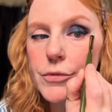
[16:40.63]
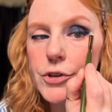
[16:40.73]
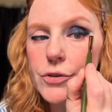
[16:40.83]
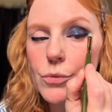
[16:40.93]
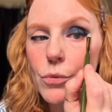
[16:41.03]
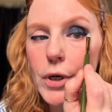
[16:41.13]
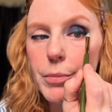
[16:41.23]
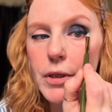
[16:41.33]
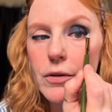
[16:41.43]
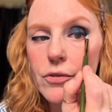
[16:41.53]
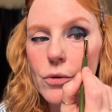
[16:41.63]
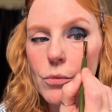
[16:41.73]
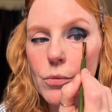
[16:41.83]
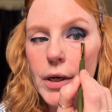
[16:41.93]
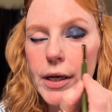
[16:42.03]
Just wiping this
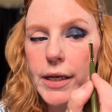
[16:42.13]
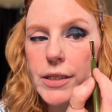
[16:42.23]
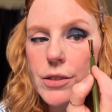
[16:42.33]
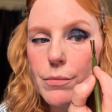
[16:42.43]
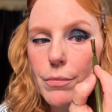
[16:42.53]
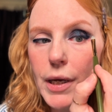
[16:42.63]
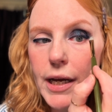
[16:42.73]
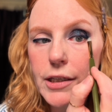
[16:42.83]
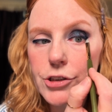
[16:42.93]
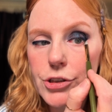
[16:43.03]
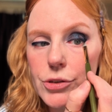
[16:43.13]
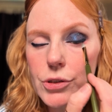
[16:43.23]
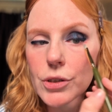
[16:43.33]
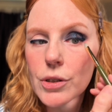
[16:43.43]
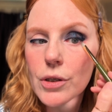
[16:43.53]
away to match
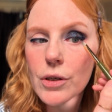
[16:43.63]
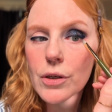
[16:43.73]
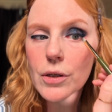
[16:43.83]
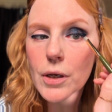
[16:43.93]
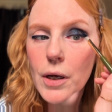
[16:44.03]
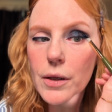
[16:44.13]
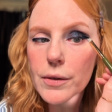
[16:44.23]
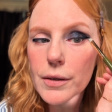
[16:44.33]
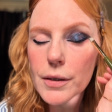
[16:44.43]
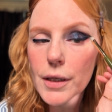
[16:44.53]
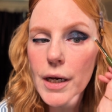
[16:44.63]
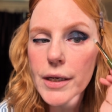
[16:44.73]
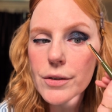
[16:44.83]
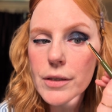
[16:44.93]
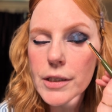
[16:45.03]
the
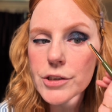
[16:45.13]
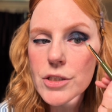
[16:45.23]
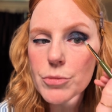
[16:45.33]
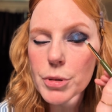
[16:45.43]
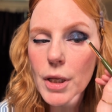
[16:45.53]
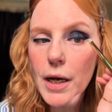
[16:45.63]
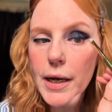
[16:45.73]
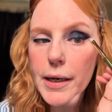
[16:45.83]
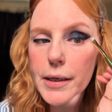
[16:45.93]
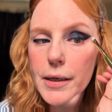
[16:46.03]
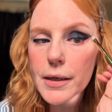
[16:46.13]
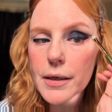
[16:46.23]
liner that I just applied.